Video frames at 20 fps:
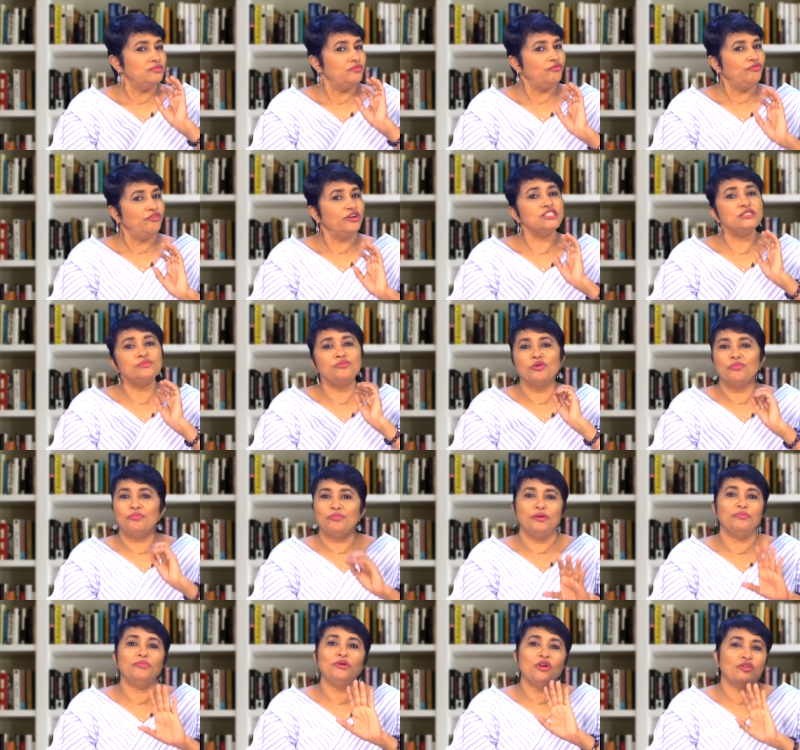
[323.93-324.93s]
First put
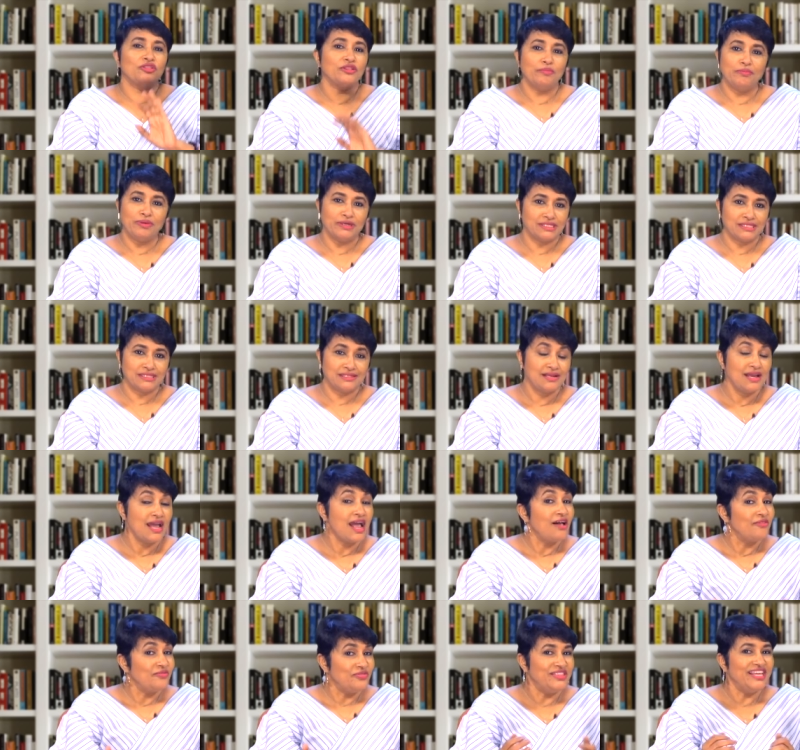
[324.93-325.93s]
people on the bus,
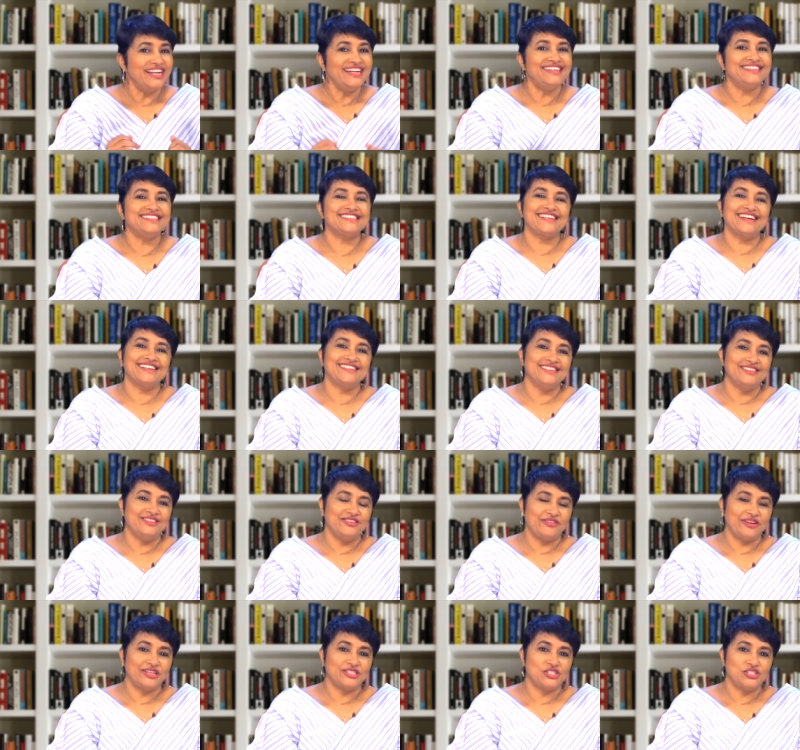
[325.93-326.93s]
then decide the
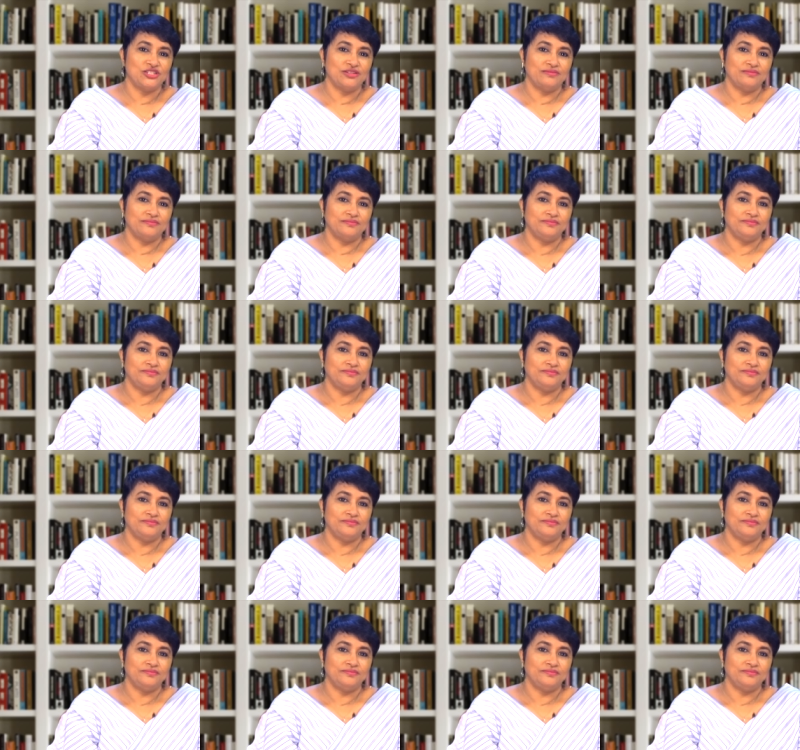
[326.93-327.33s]
direction.